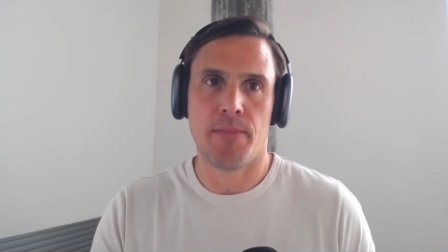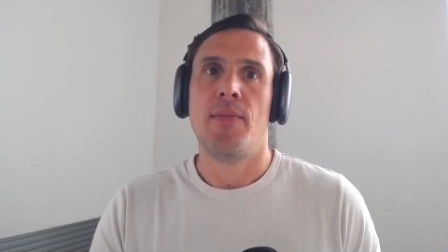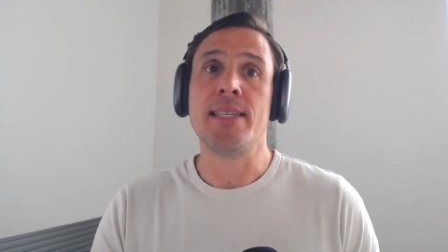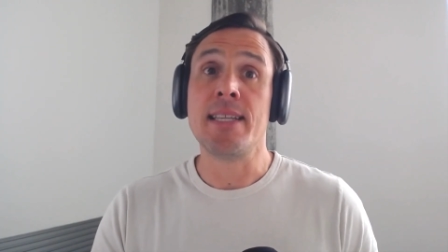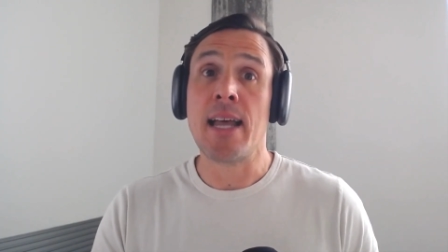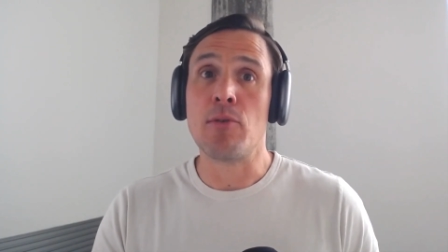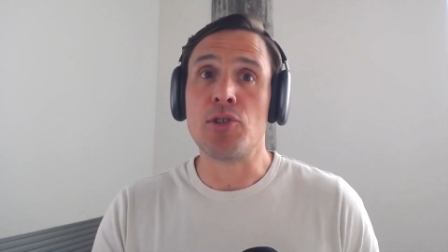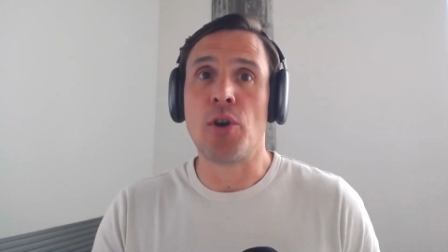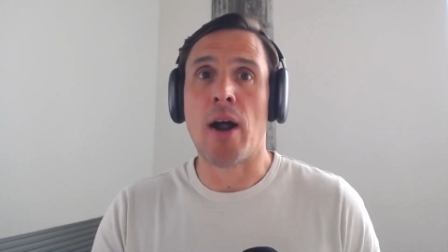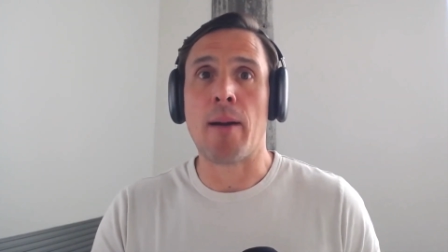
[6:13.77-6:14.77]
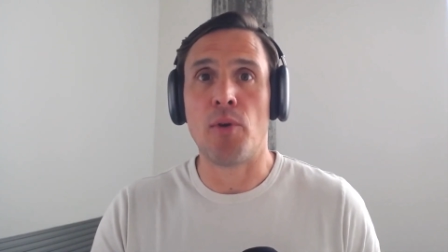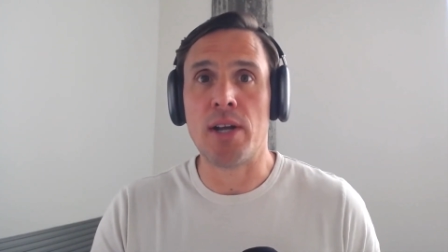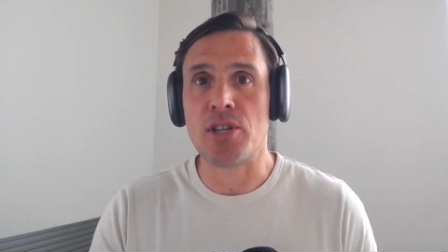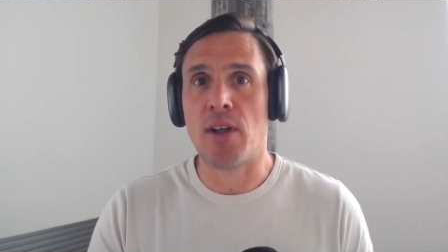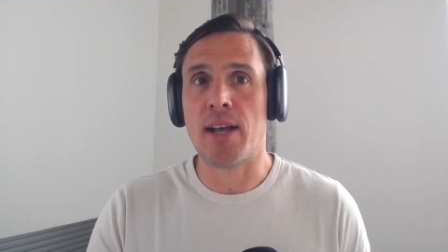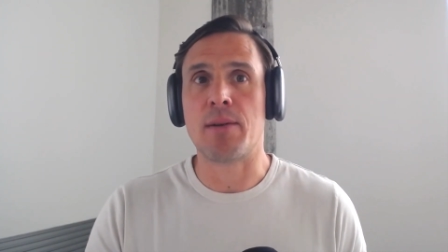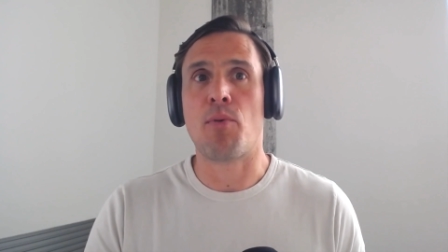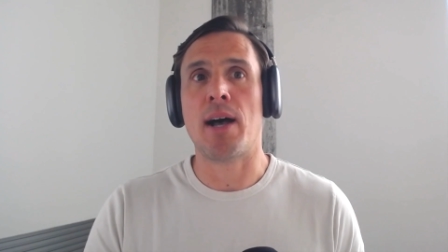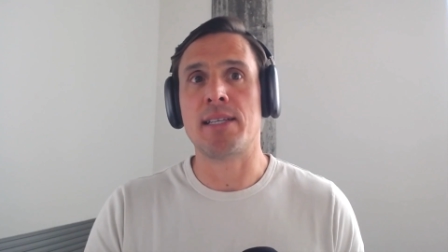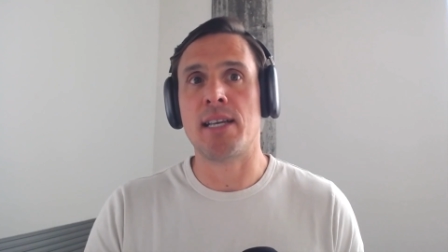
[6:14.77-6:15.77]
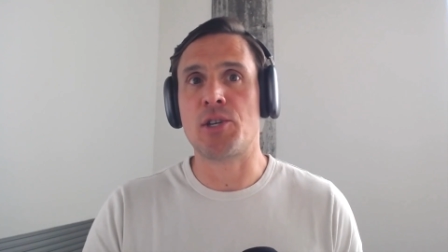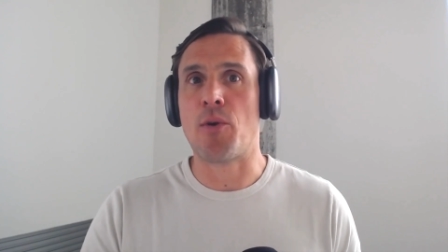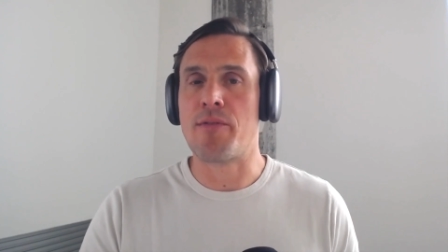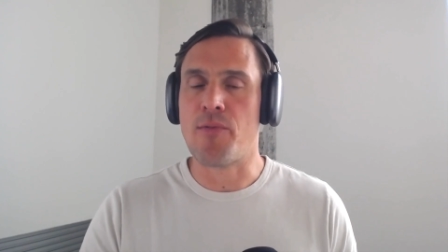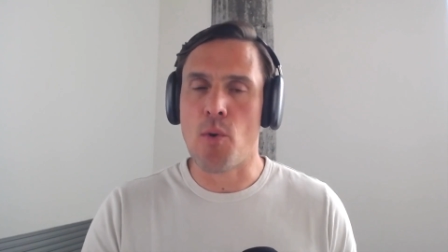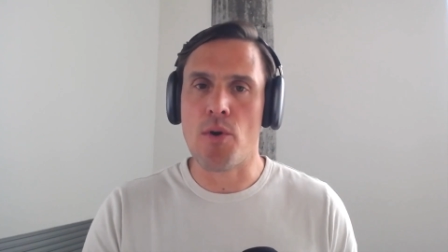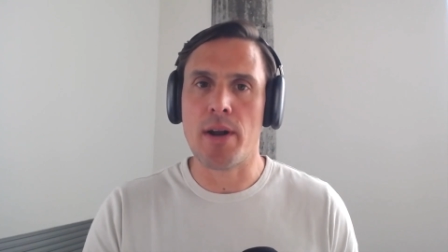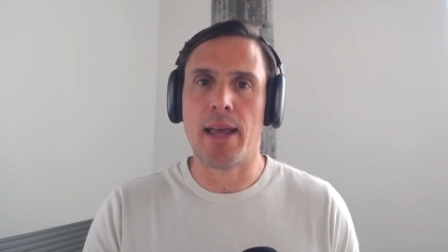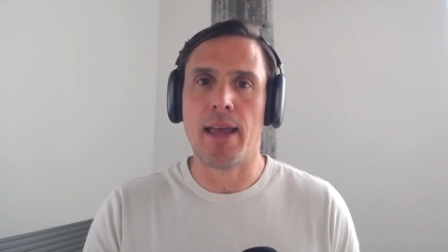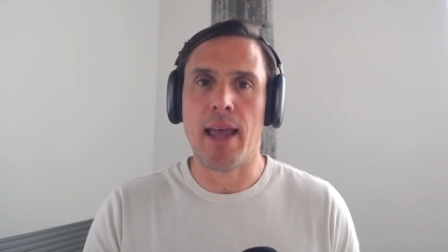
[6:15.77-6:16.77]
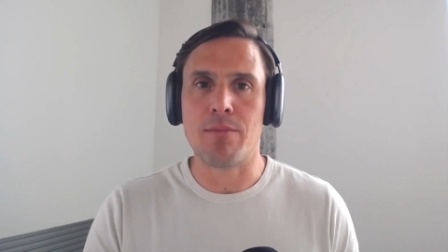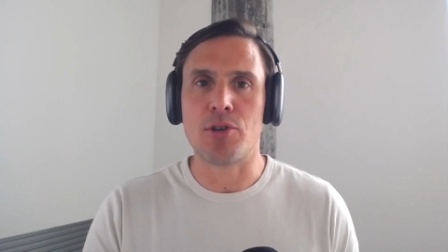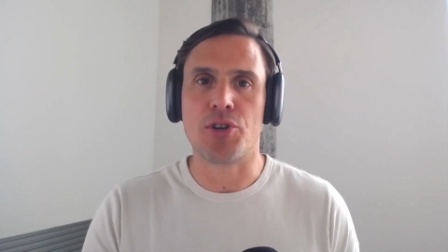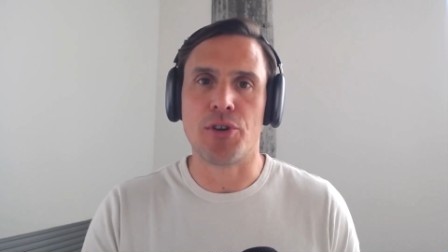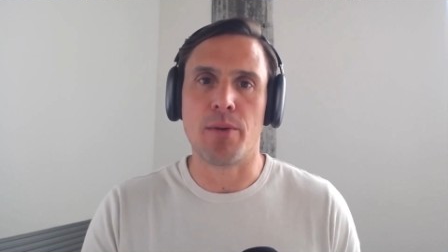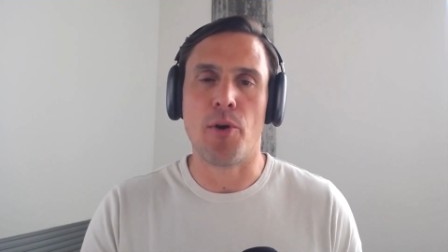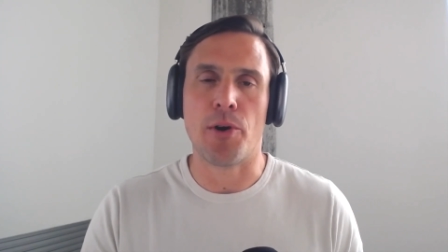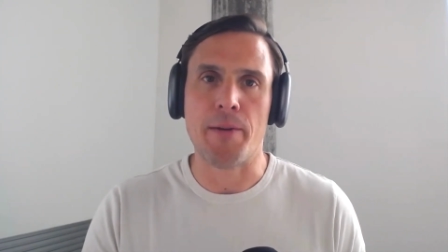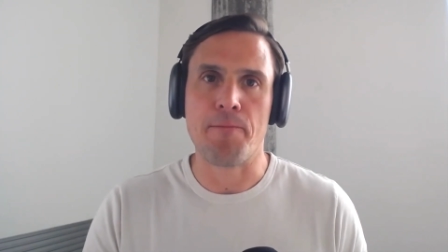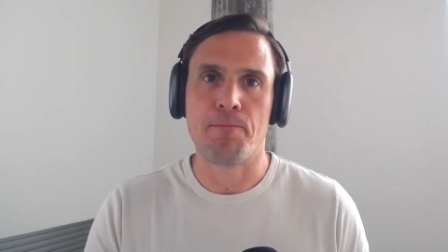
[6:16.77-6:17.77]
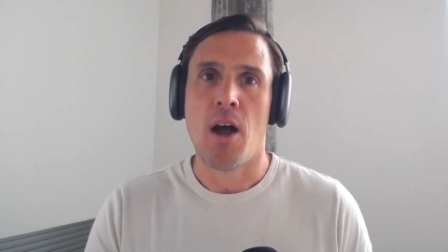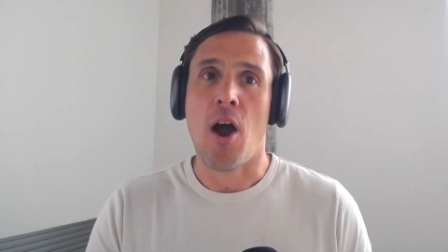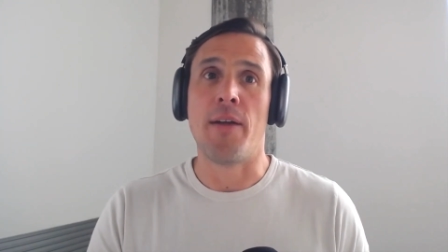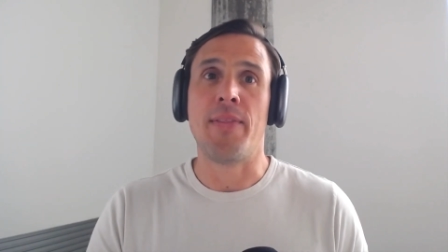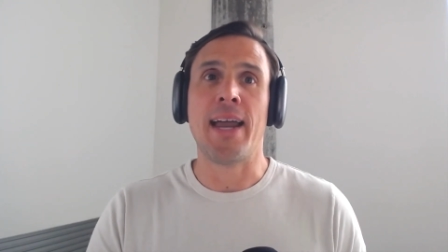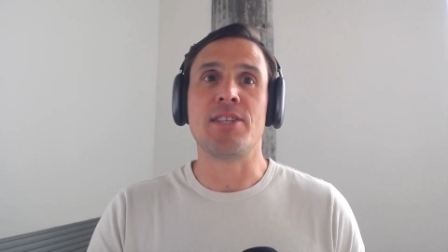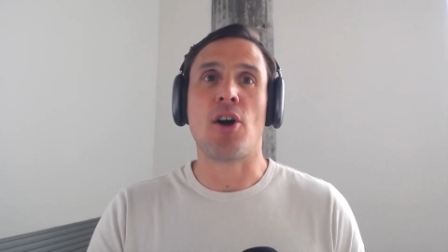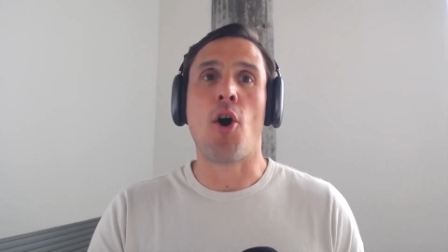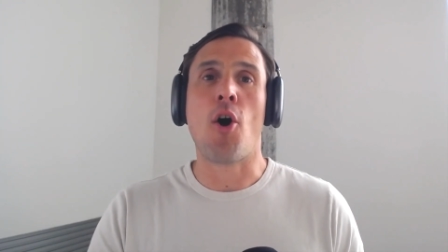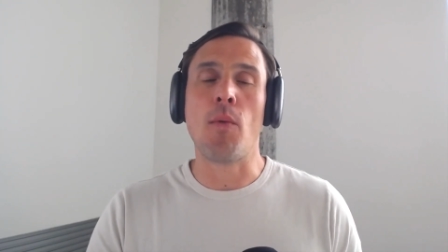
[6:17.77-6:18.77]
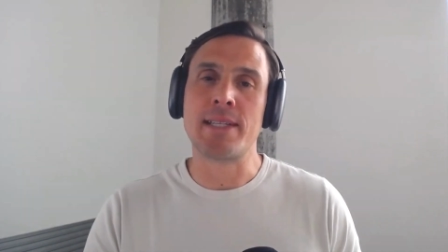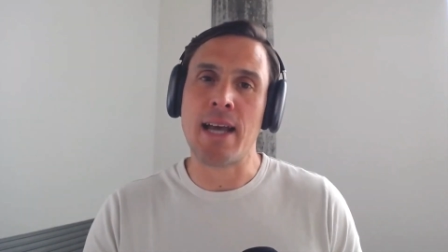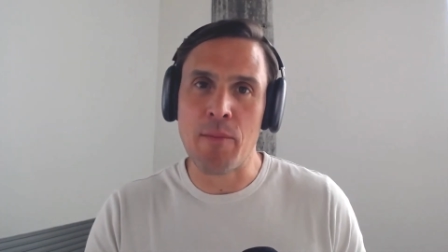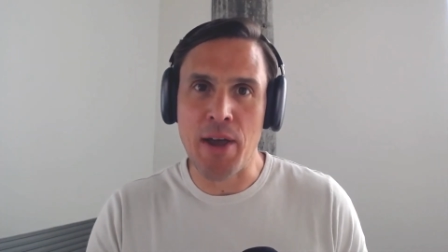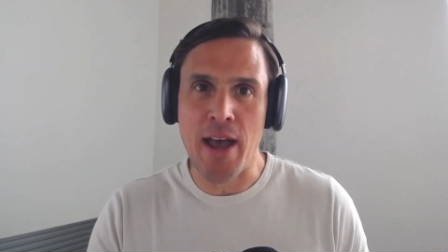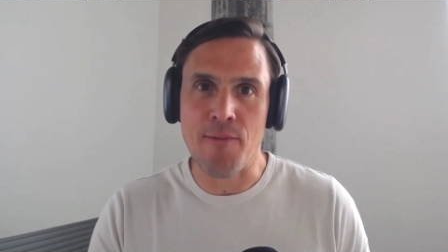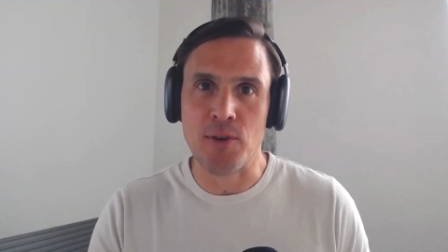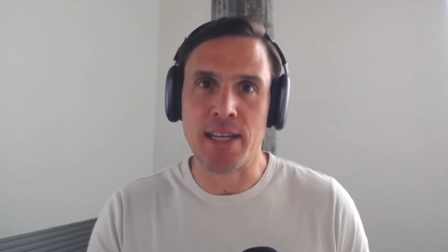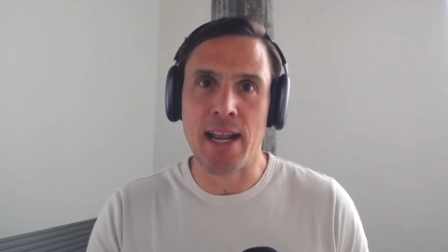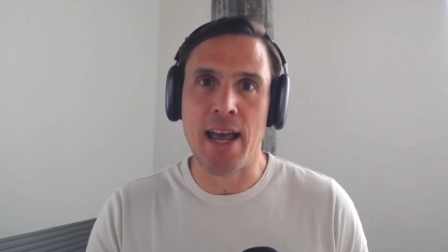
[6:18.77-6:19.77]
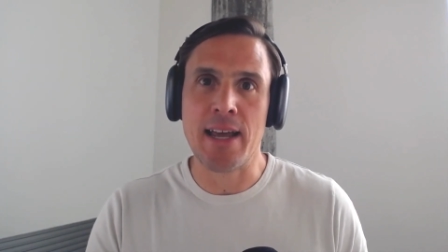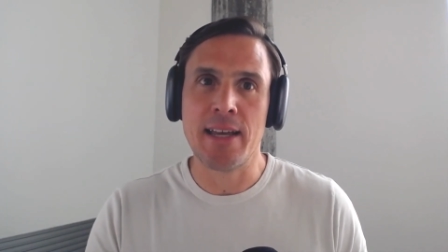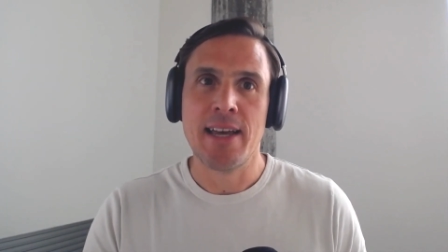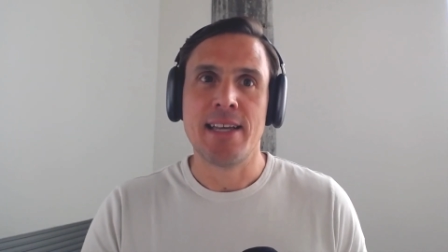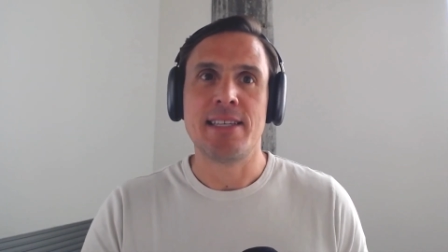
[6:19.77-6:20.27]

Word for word: This enables you to operationalize the process going forward and mature your program. All right, that is all the time we have for today.